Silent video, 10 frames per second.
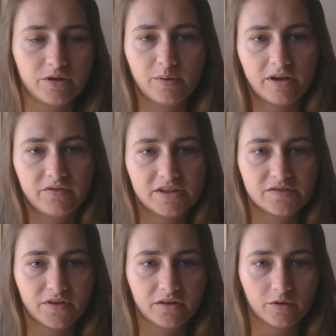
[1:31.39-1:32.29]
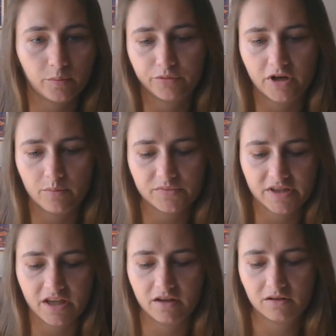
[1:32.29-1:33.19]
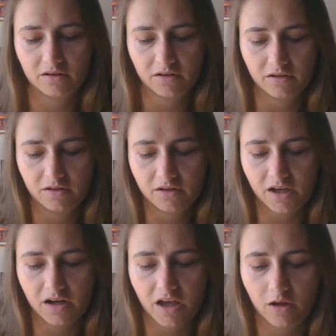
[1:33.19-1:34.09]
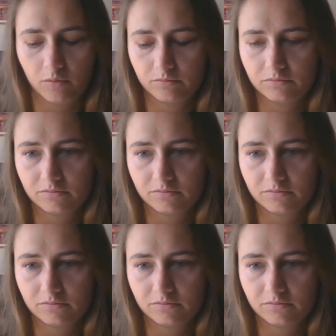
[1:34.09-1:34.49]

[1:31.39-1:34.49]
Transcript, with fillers: You have these fun little prompts that kind of help